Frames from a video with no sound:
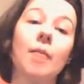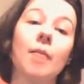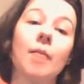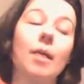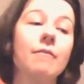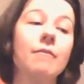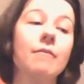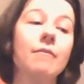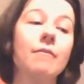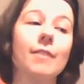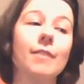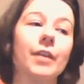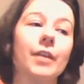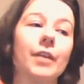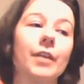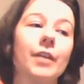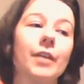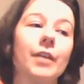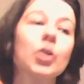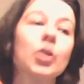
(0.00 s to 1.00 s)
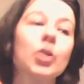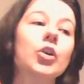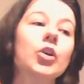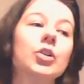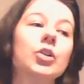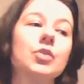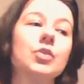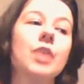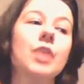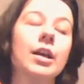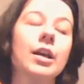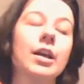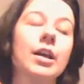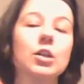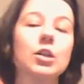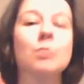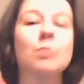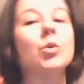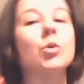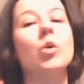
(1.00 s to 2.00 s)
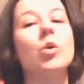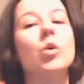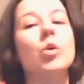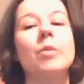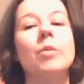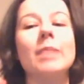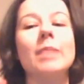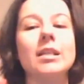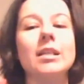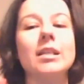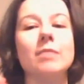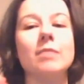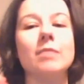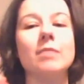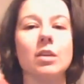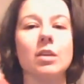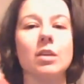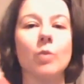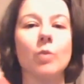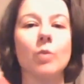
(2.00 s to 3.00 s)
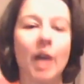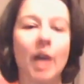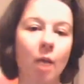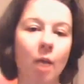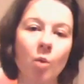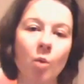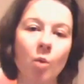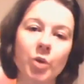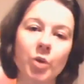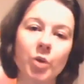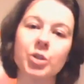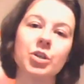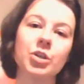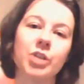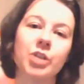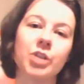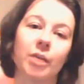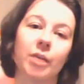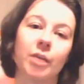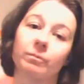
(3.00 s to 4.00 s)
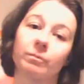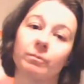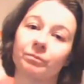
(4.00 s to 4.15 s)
I felt that I couldn't explore the mediums in the way I wanted to.